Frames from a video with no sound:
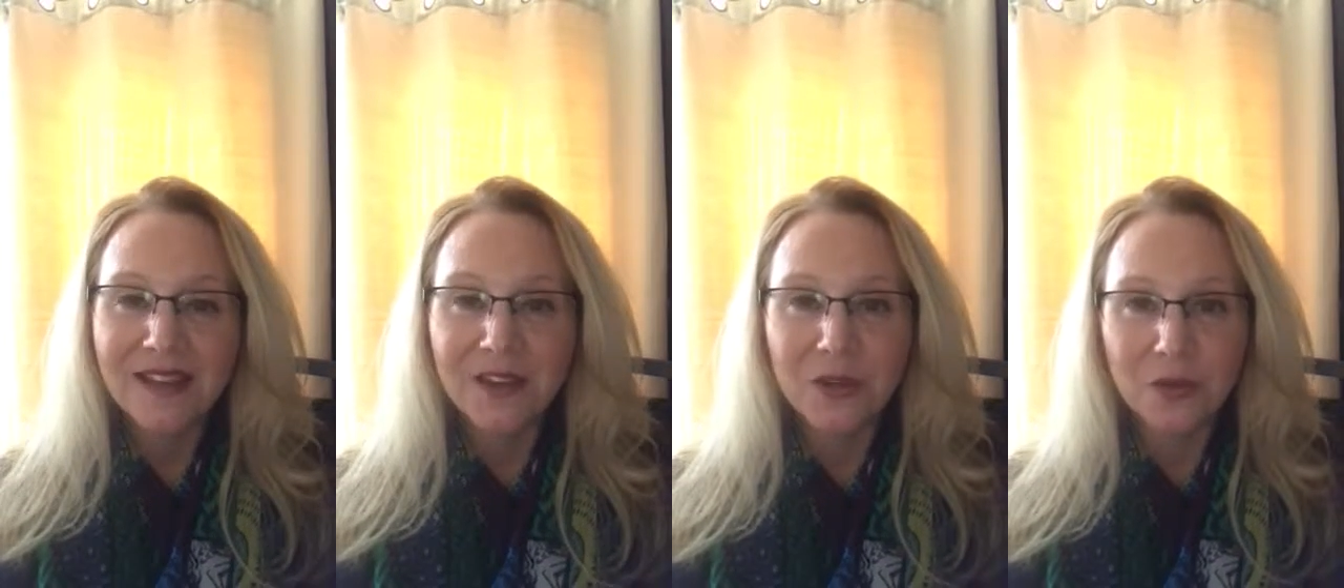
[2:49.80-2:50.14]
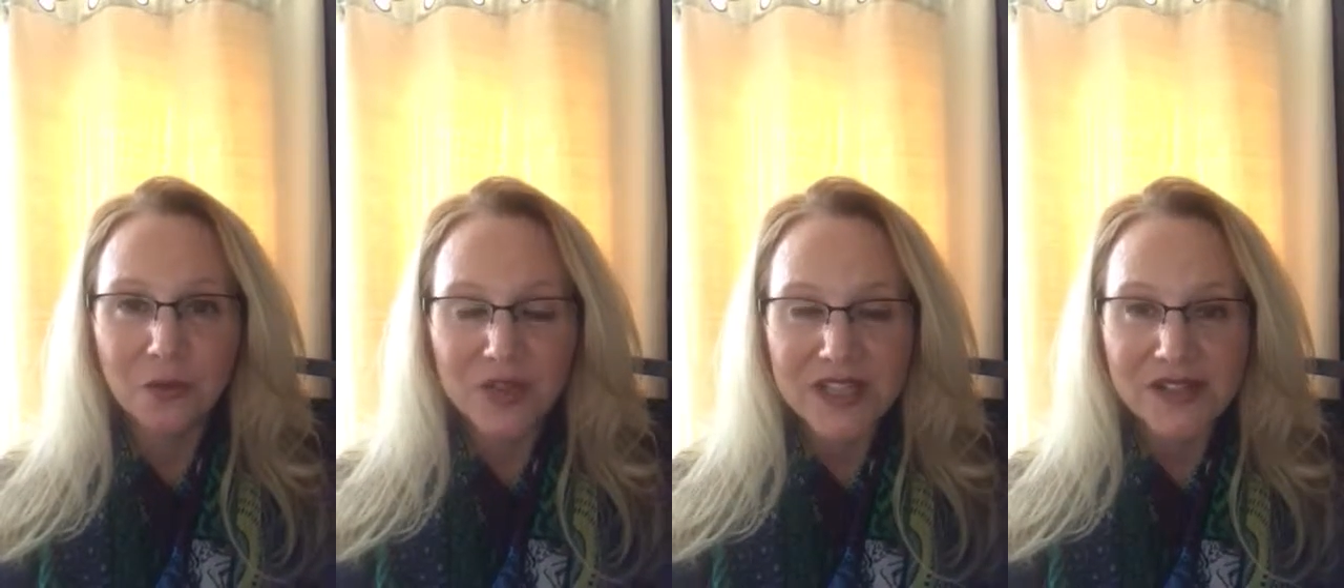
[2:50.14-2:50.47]
that
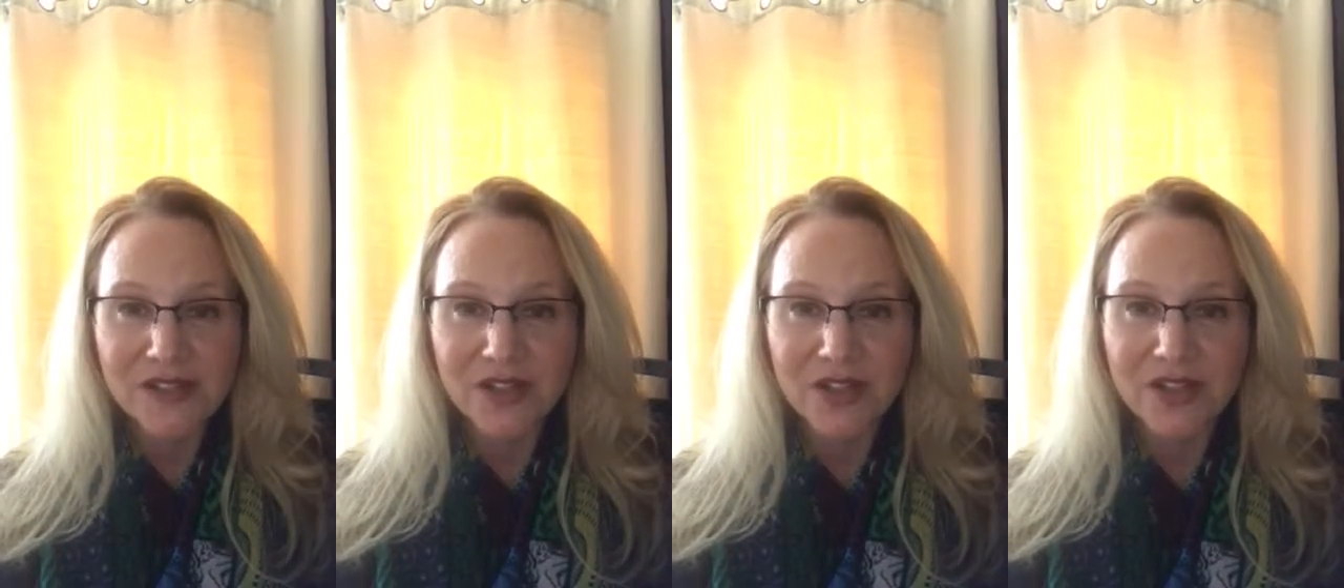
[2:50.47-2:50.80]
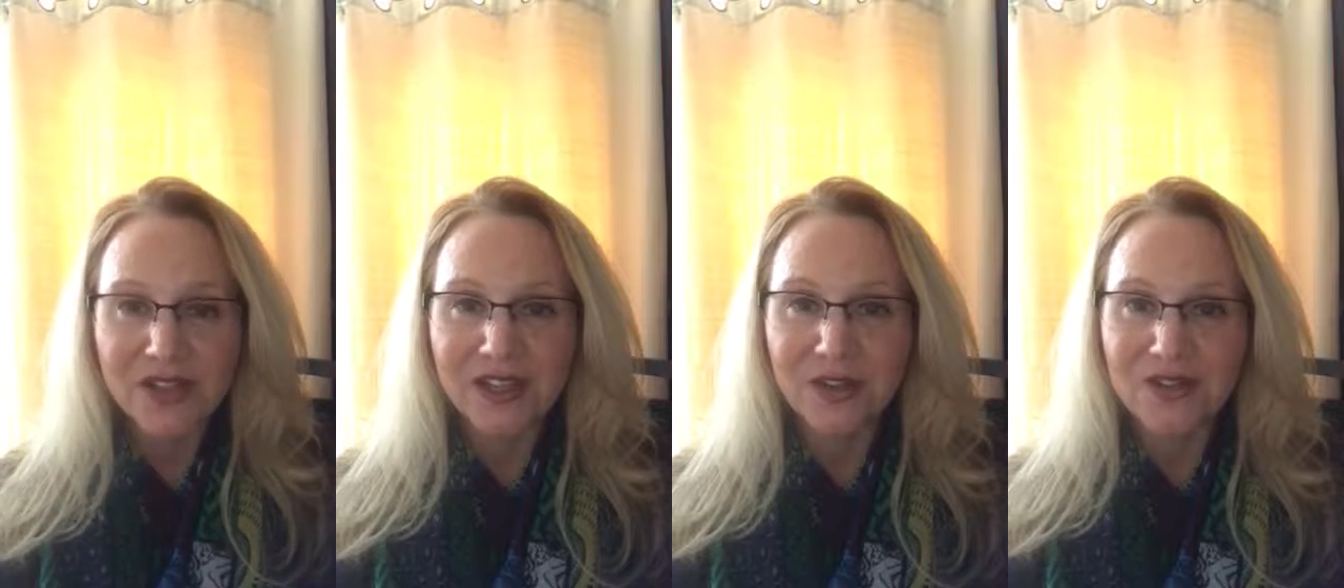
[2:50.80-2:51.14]
your
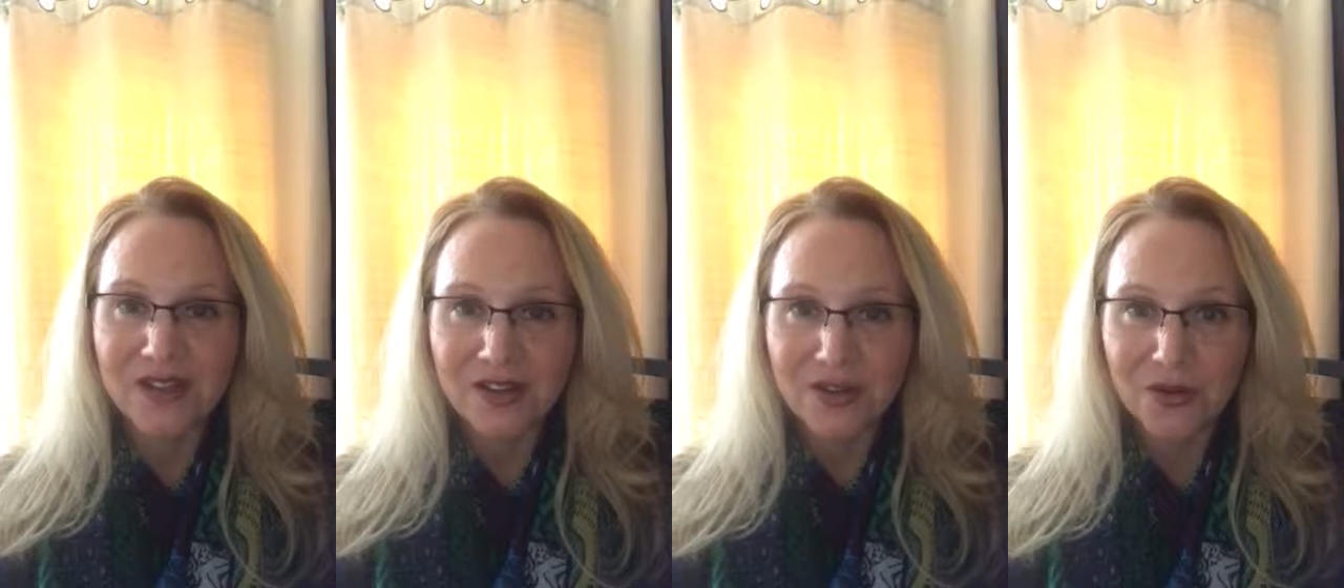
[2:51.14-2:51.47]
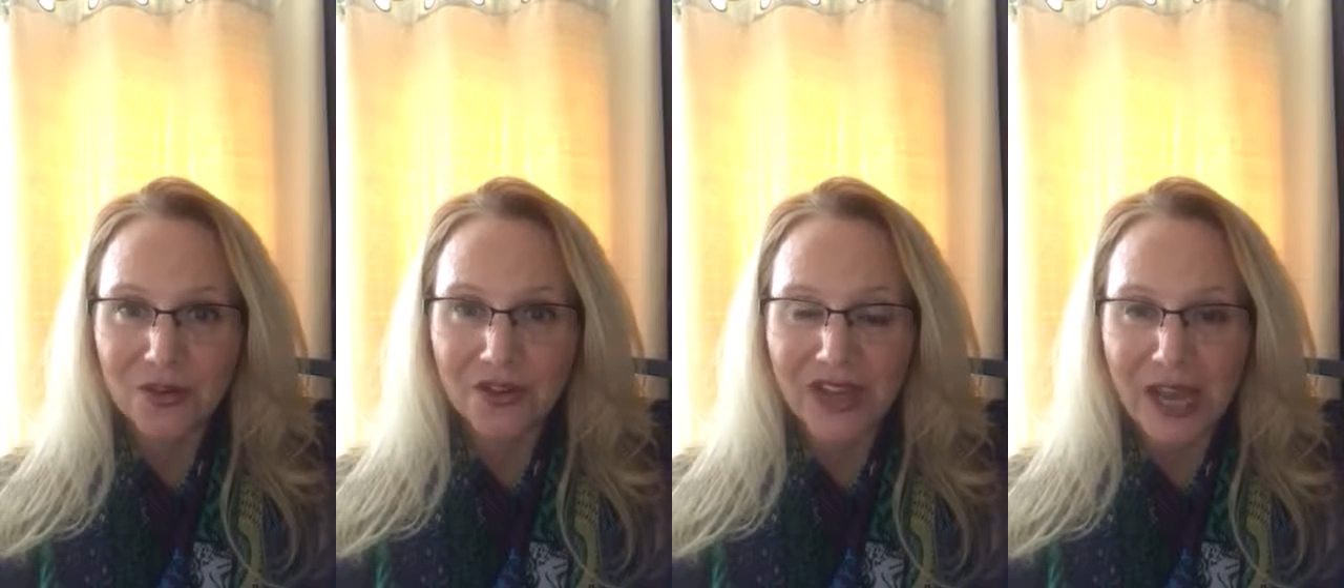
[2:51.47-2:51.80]
research, that your
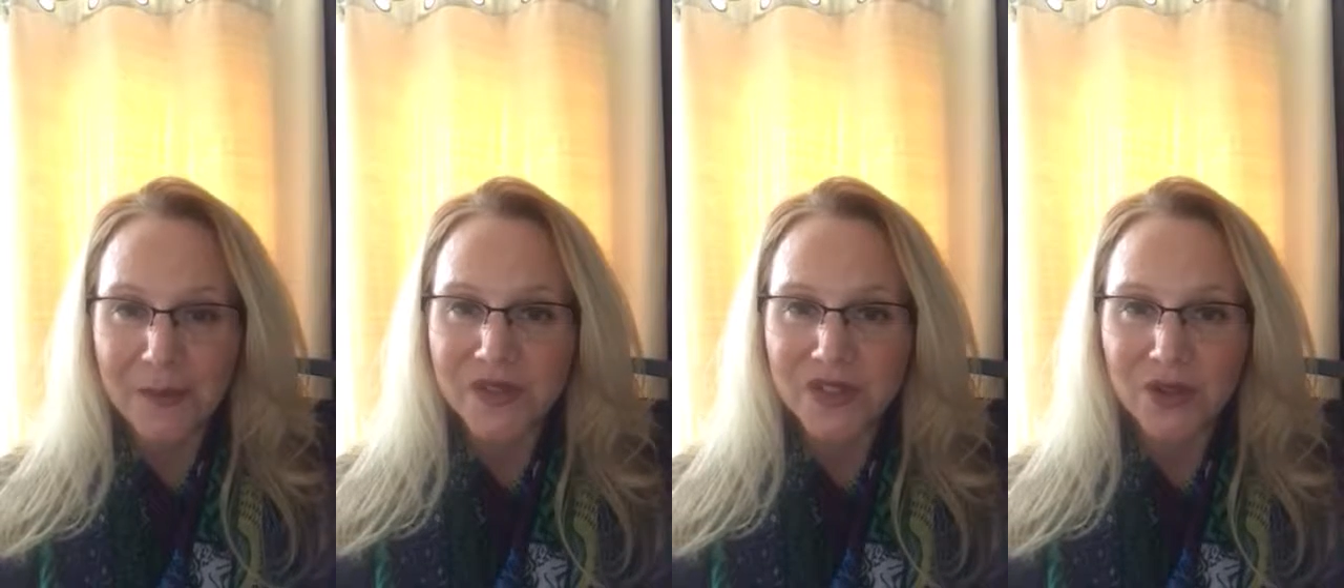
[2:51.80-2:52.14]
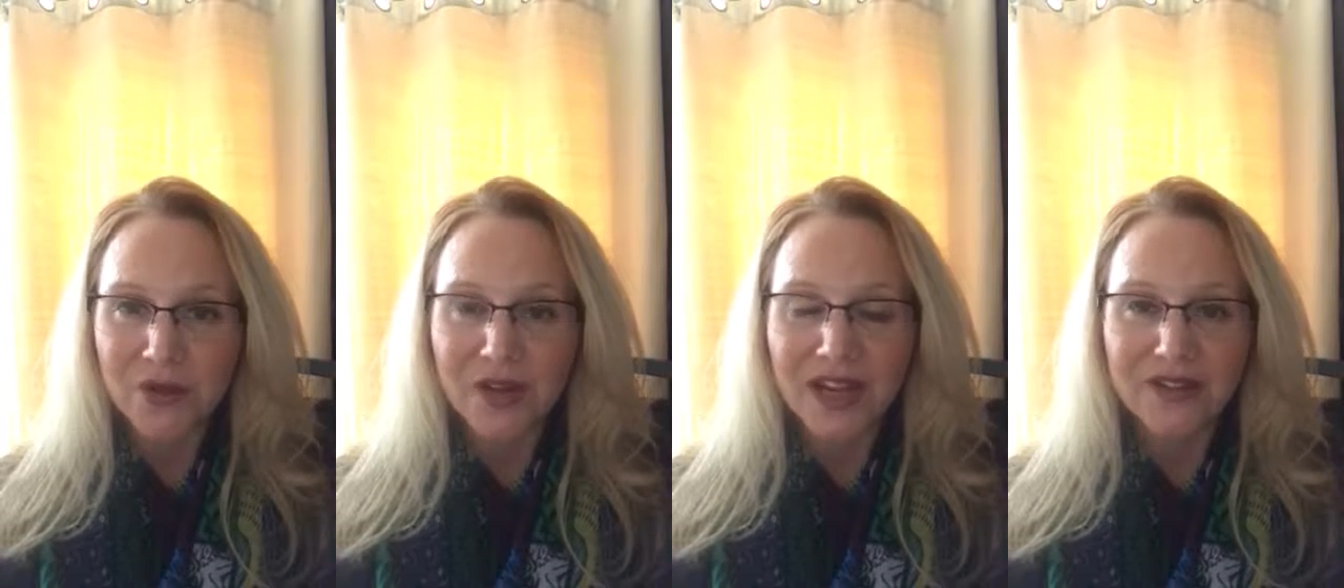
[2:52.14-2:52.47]
doctoral capstone